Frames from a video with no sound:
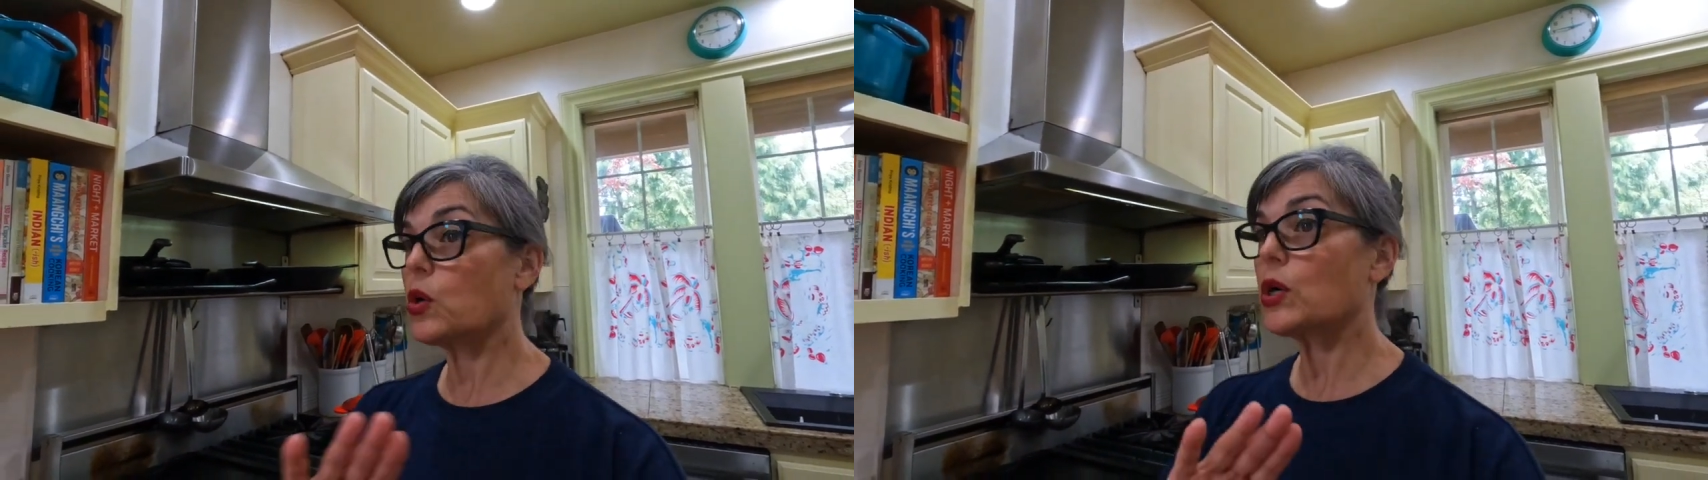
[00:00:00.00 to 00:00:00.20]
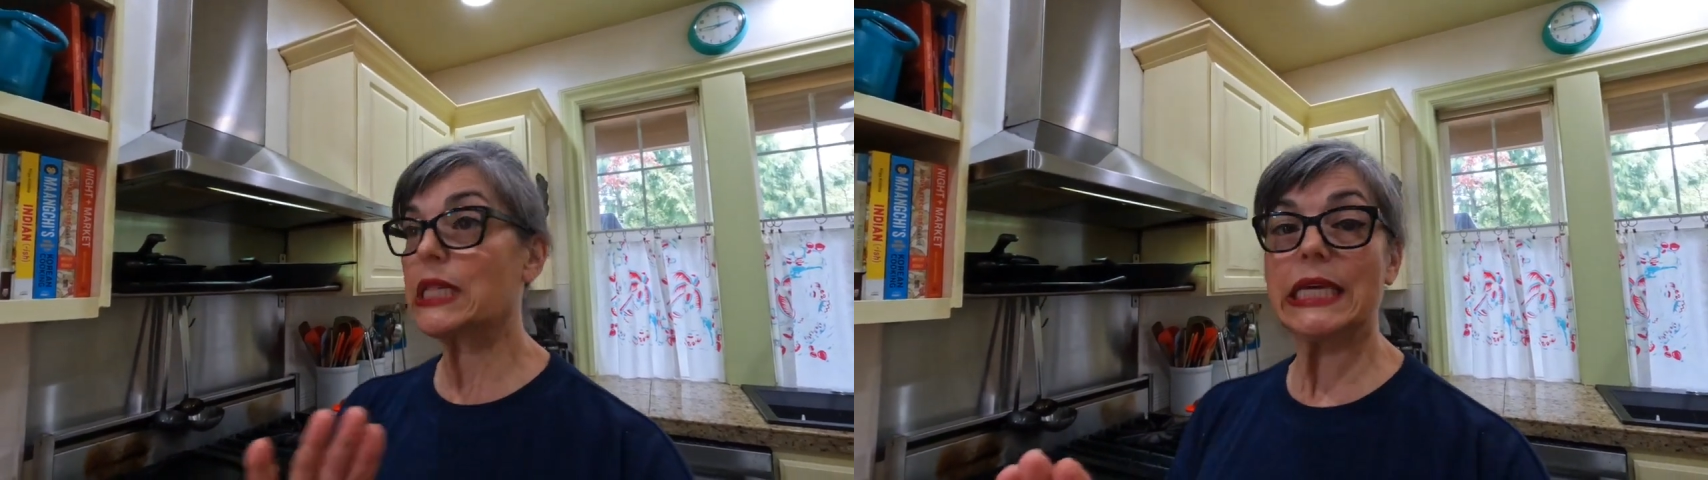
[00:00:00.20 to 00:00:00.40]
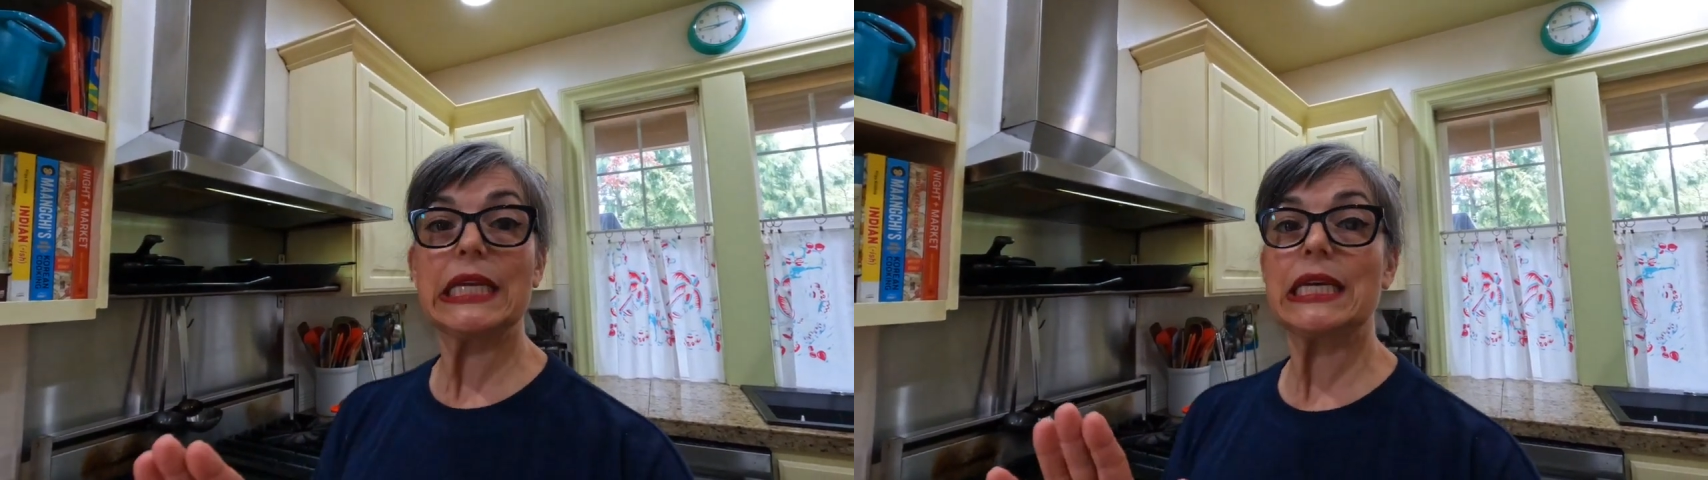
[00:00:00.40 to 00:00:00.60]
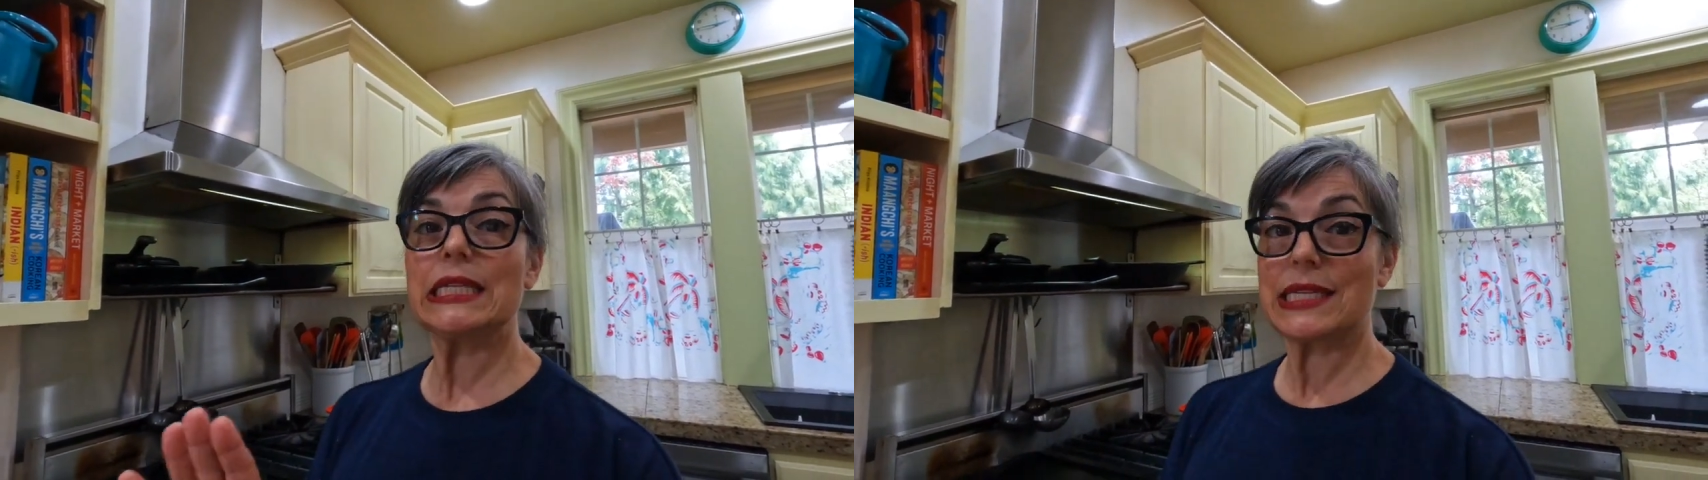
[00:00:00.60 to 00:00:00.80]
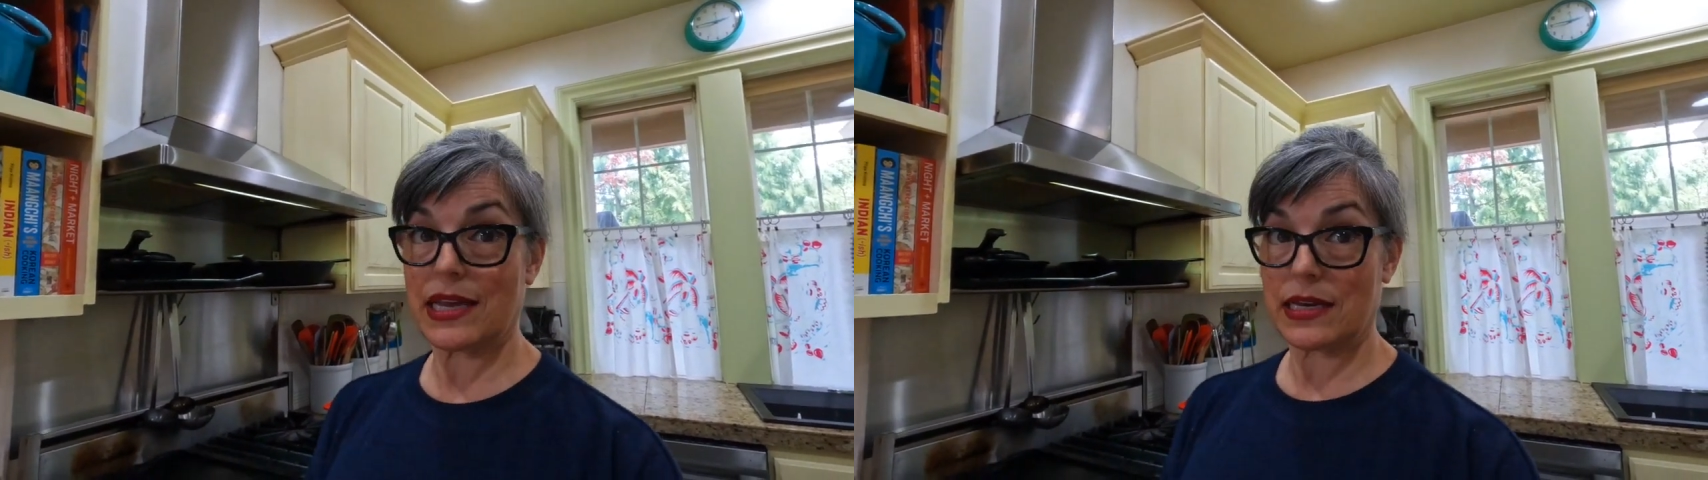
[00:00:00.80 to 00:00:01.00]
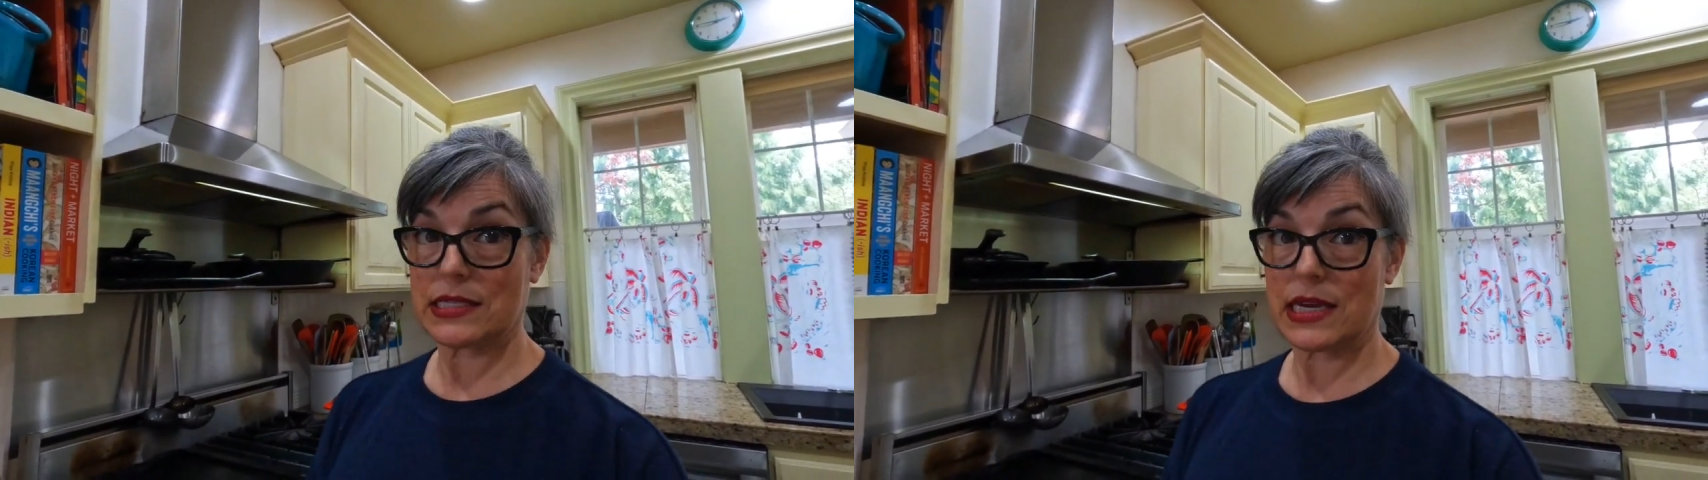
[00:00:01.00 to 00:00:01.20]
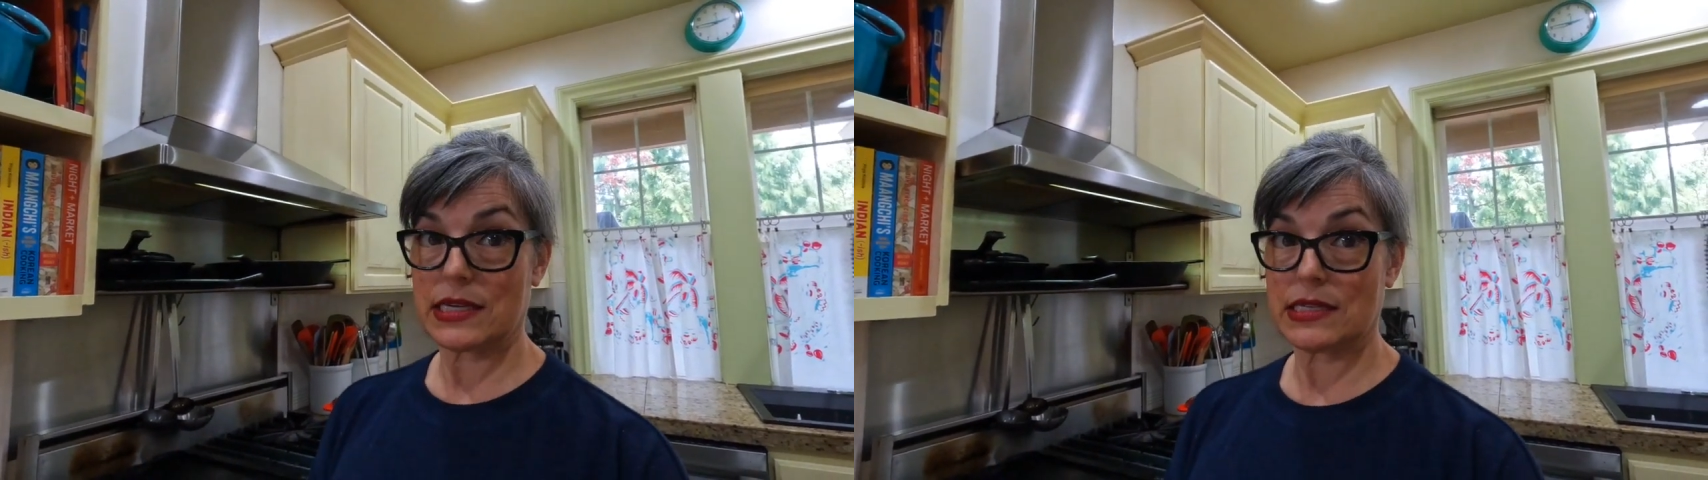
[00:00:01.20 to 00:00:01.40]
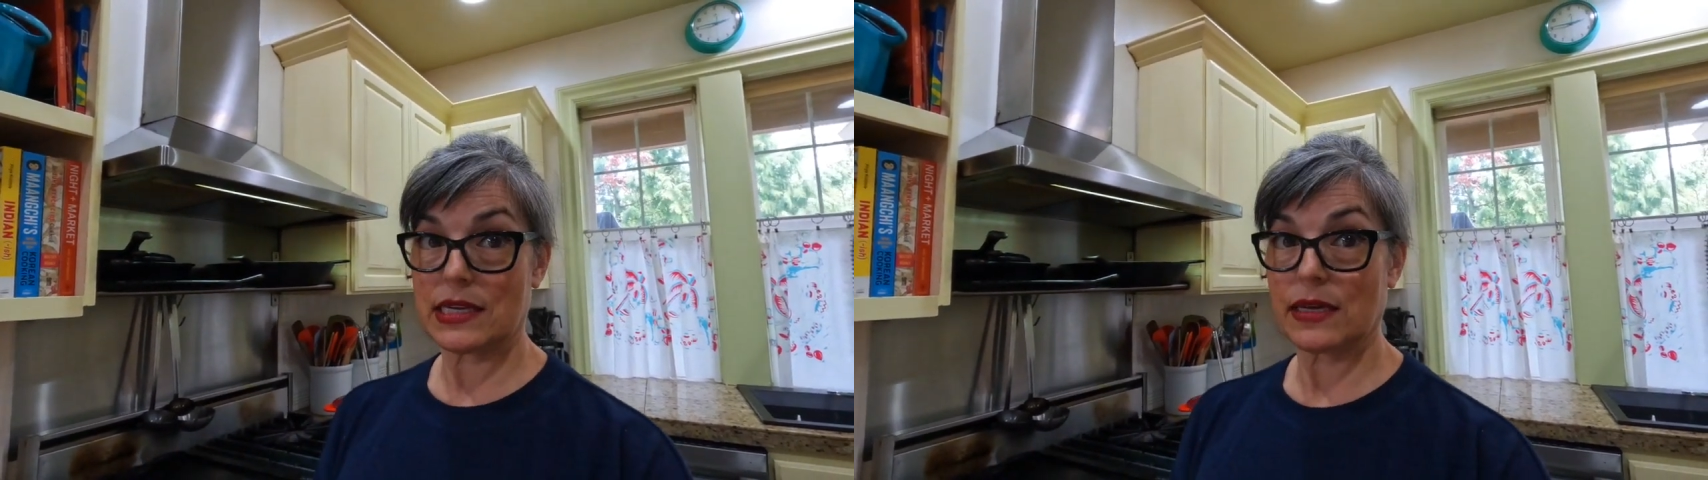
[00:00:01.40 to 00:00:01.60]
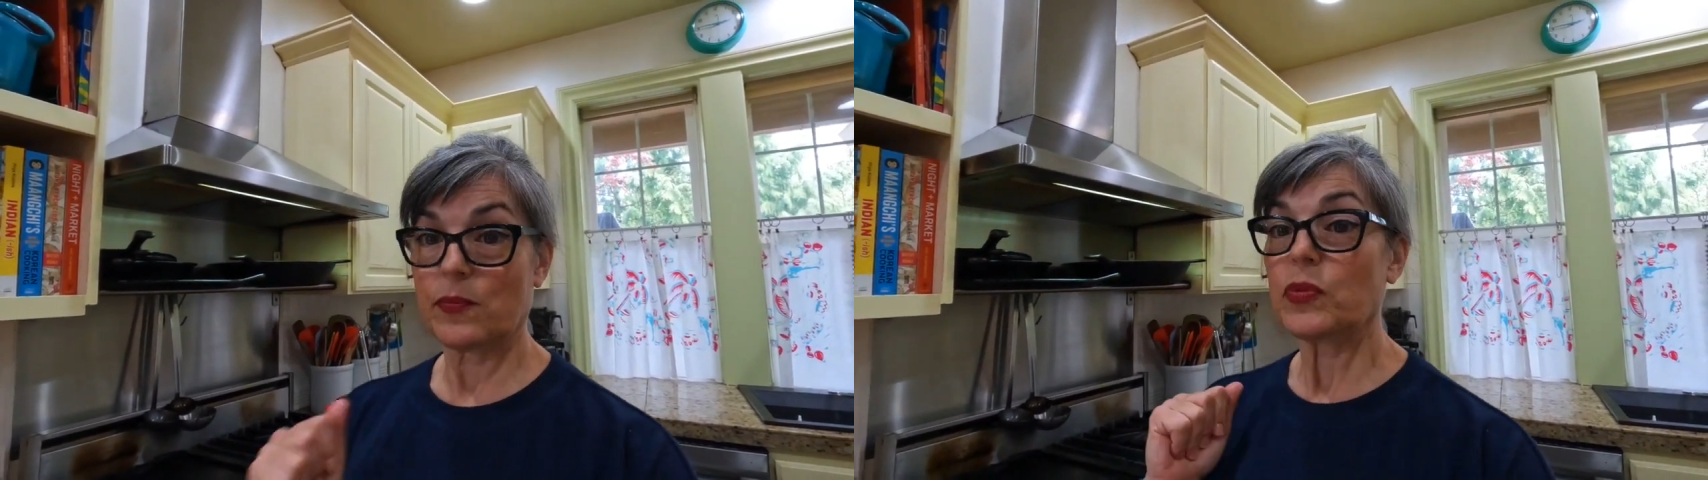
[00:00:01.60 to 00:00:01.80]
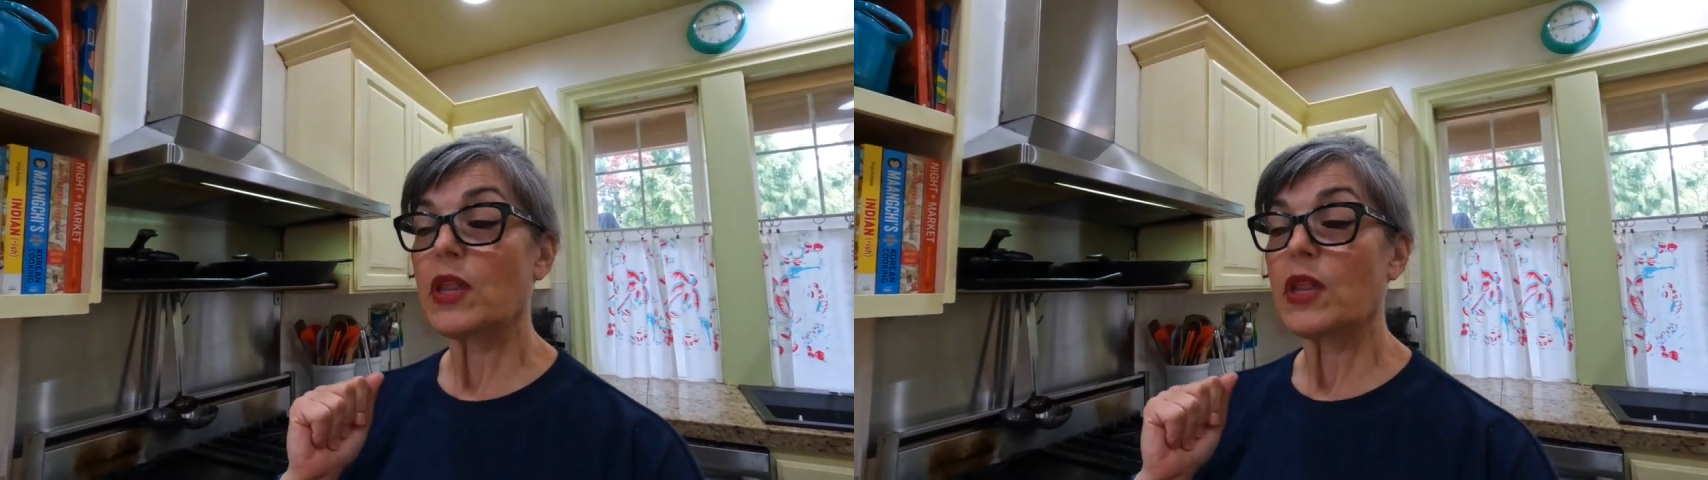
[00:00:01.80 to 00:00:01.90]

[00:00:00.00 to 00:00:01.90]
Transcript: cleaning and sanitizing.